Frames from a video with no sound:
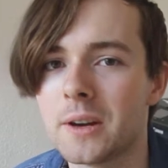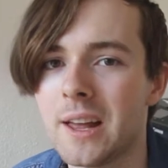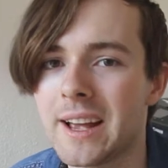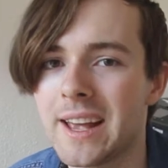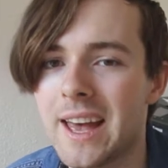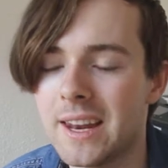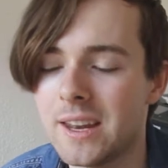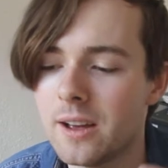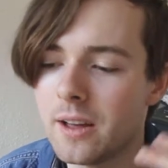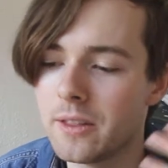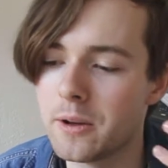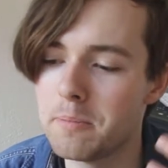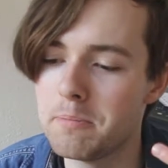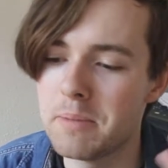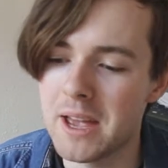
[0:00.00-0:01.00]
like any
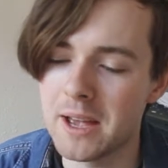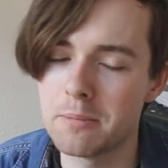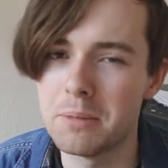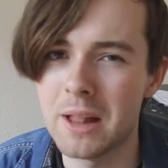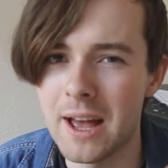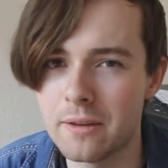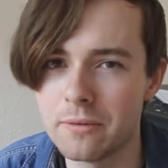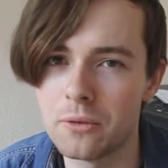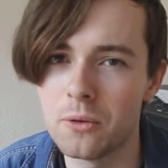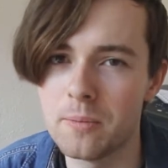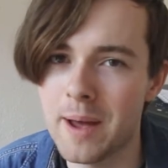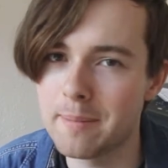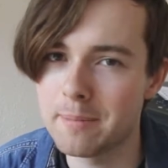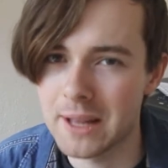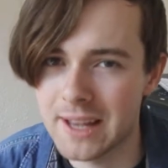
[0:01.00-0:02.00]
other big platform
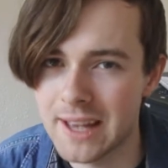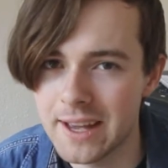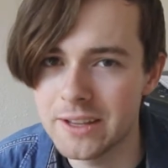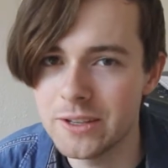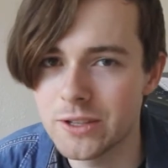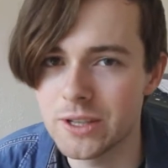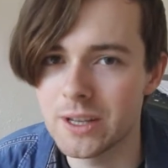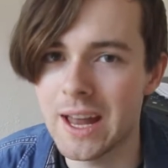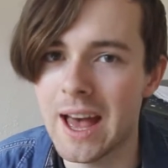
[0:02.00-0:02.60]
application,